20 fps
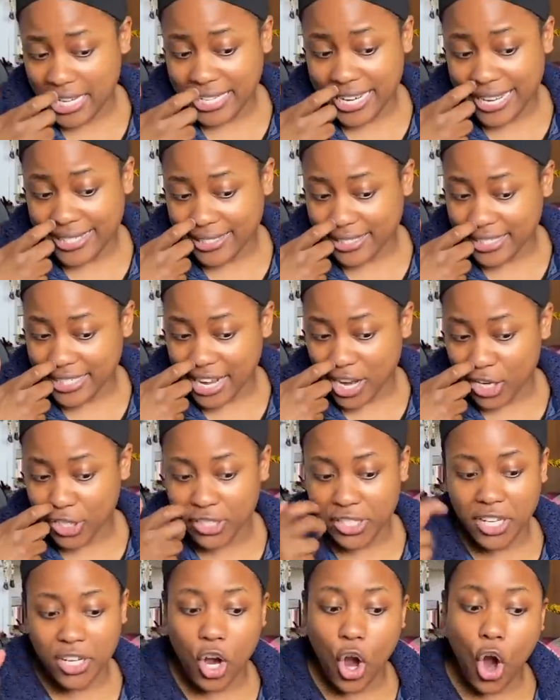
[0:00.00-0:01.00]
Tessa Dare
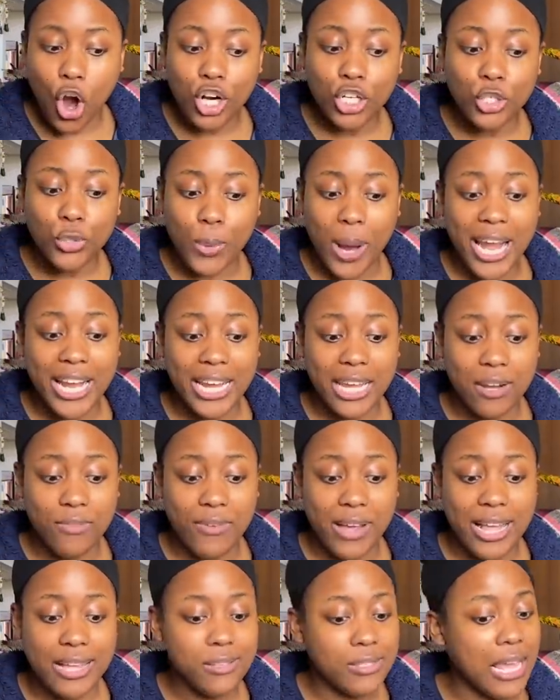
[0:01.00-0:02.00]
said, "Harsh writing
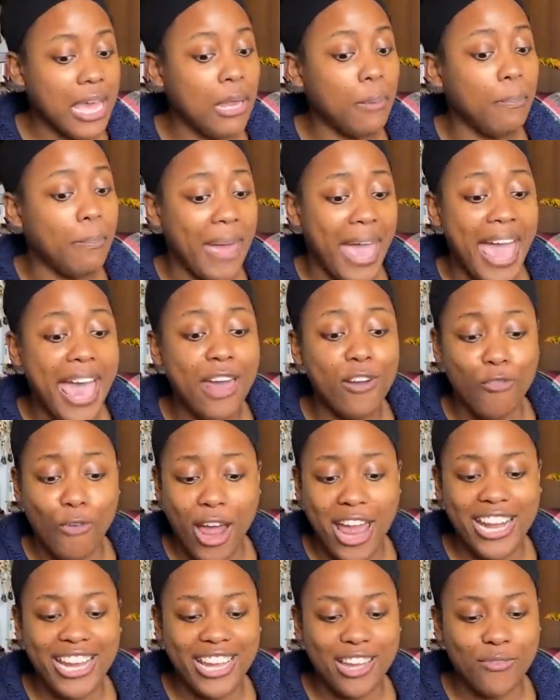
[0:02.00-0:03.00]
advice and bad
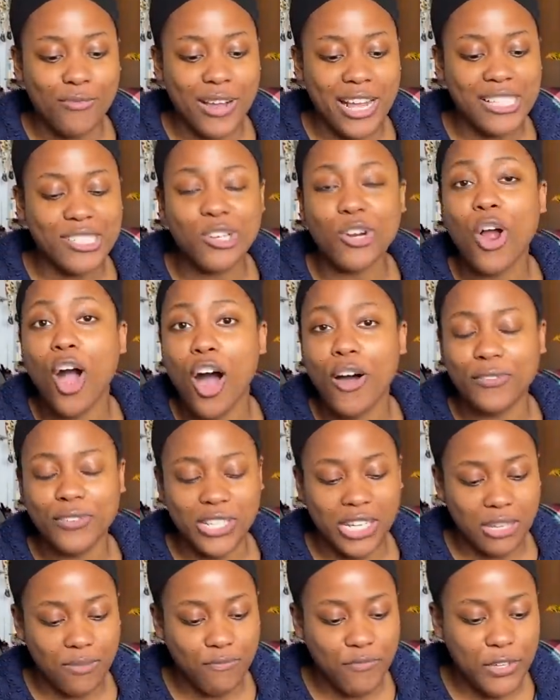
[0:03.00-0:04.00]
writing advice are
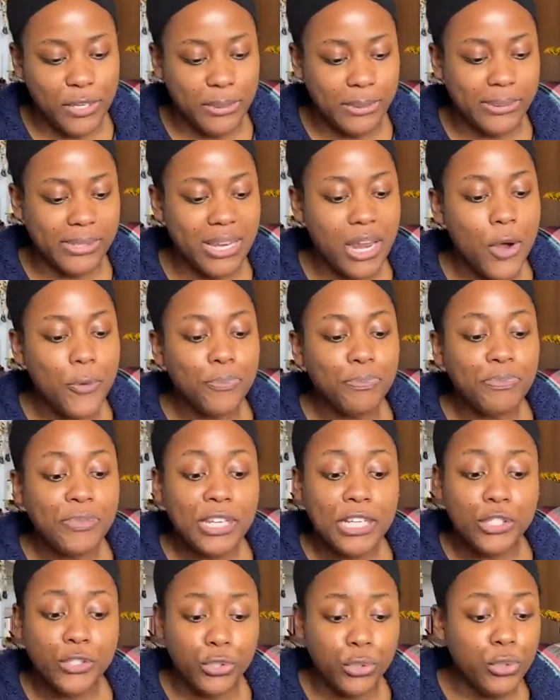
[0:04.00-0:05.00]
often confused.
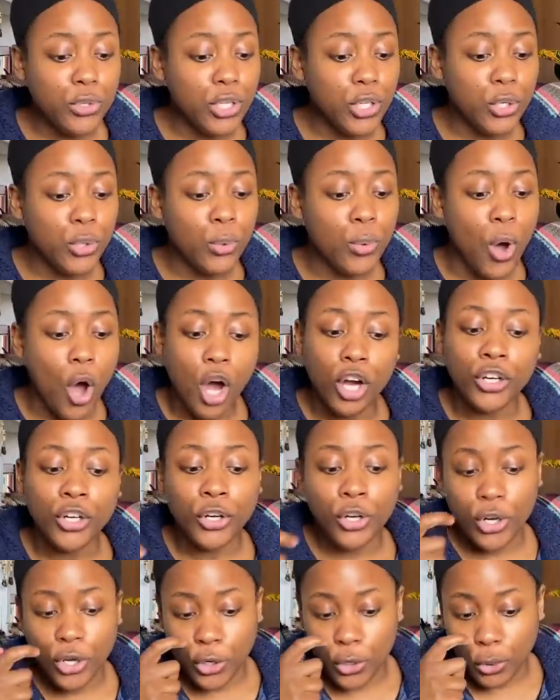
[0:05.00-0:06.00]
Do you, on
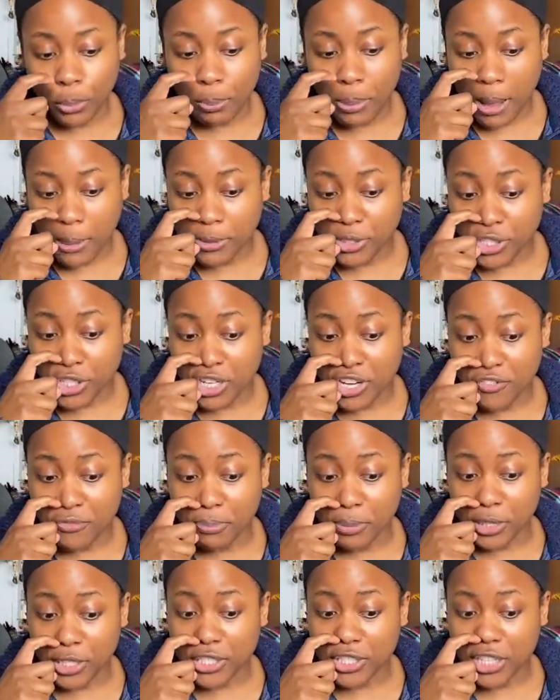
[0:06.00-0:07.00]
your own, publish enough
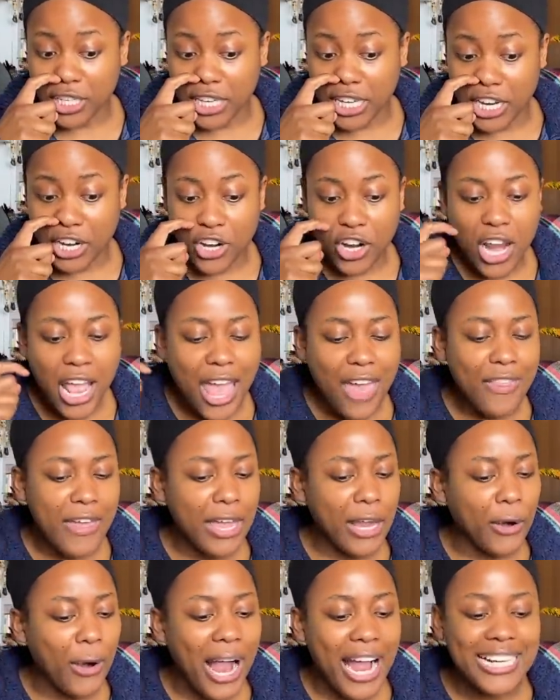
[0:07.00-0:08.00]
books a year
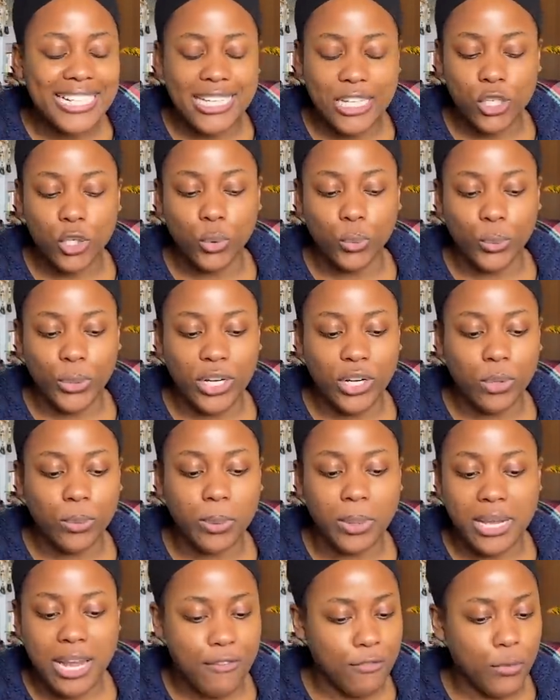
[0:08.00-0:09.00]
that your ideal reader
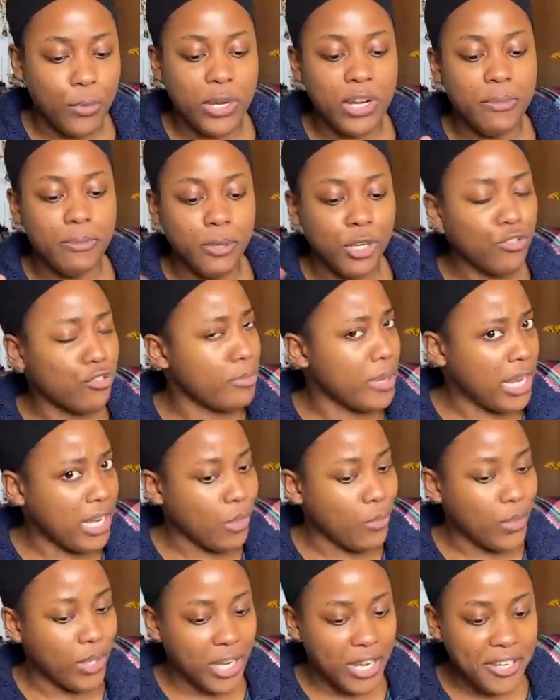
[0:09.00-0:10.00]
would never read a book from
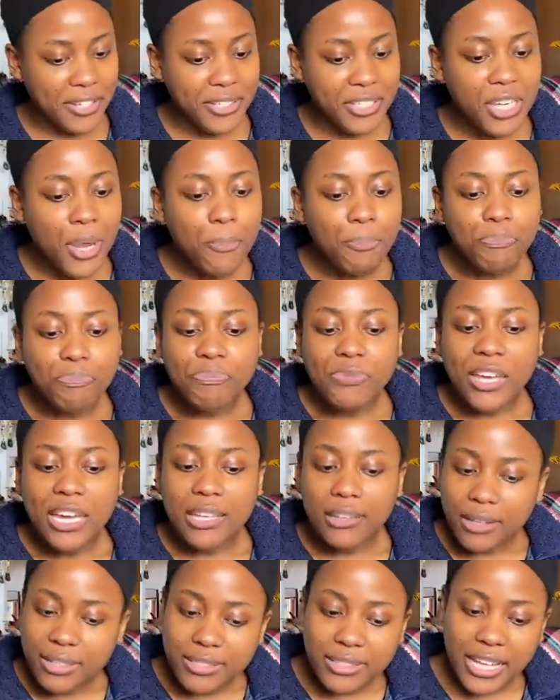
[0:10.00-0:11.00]
anyone else?
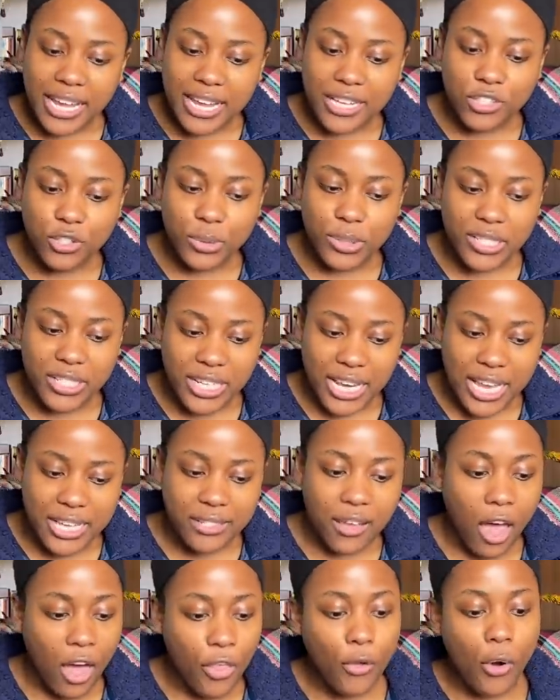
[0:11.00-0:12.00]
Unless the answer is
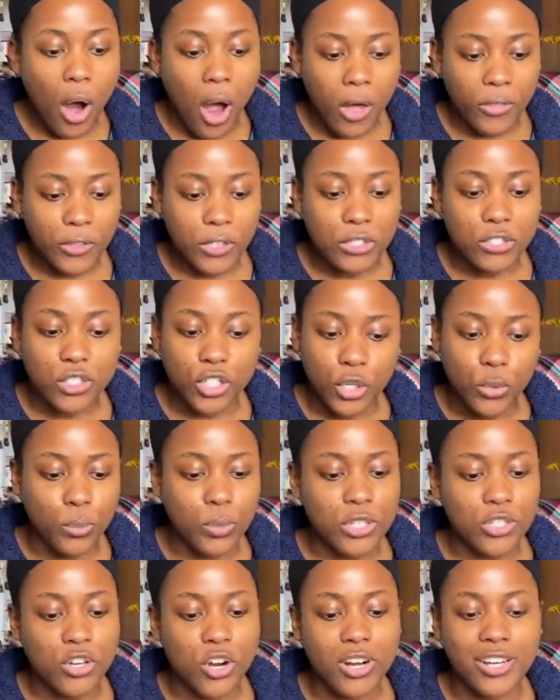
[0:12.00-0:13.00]
yes, other authors, good
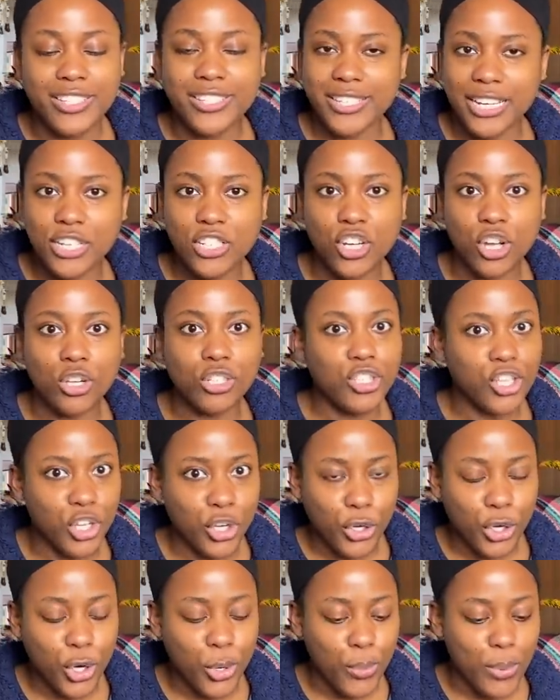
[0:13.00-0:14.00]
ones, are essential to
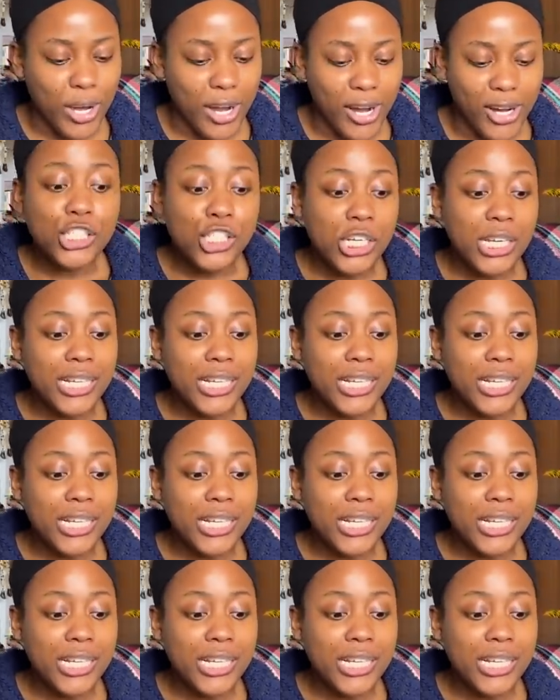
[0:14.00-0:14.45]
your career." She